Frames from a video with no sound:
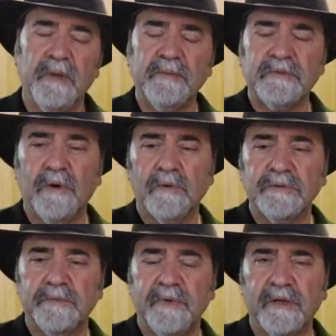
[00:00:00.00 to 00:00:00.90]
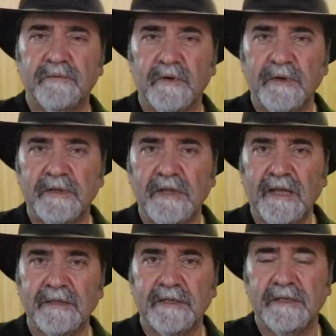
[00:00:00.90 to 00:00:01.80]
Remember to hold your pick very
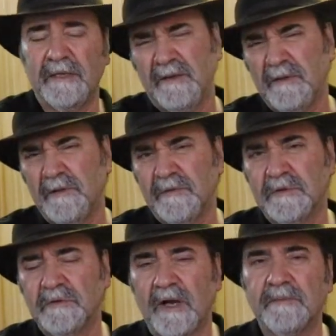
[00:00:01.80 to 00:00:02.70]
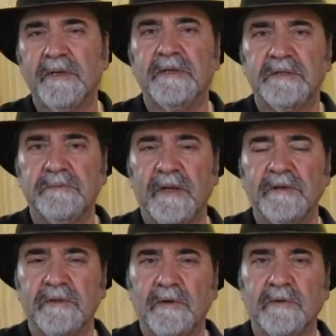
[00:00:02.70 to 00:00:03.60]
lightly. Even if you drop it, it's
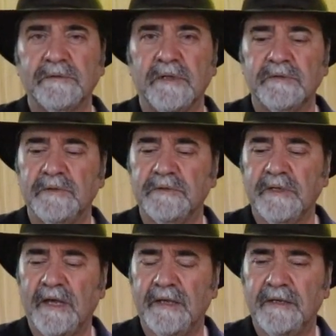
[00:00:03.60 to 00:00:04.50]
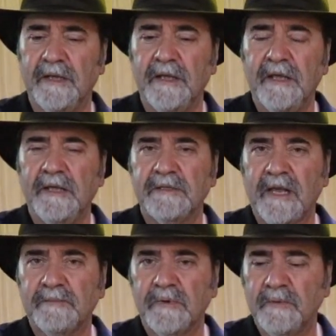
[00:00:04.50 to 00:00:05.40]
better than holding it too tight.
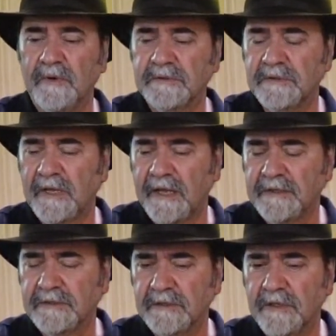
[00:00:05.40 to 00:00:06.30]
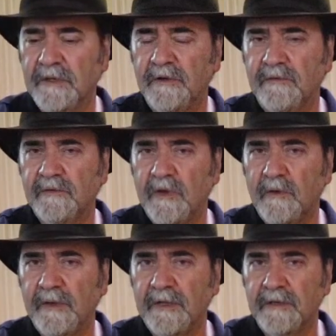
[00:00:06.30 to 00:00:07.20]
That promotes a nice
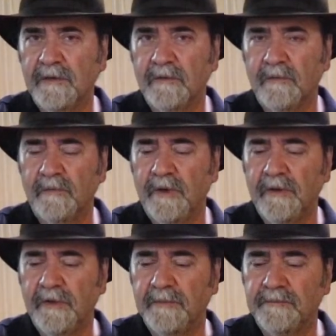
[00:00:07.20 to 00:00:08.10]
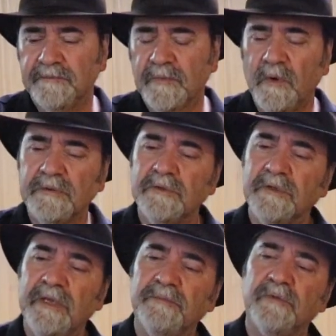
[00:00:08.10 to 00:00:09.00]
flowing rhythm. Also
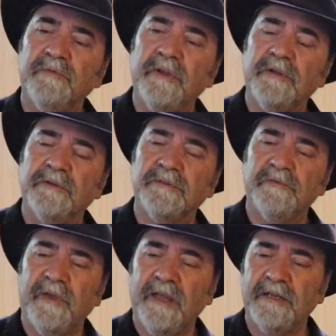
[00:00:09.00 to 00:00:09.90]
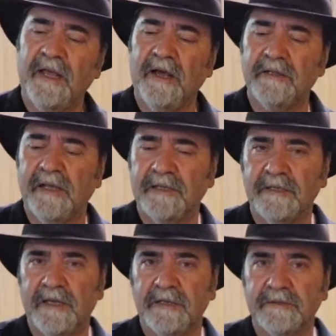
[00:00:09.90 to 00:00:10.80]
keep the fingers fanned out like
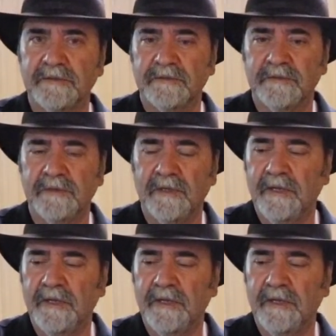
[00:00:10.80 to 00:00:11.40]
this.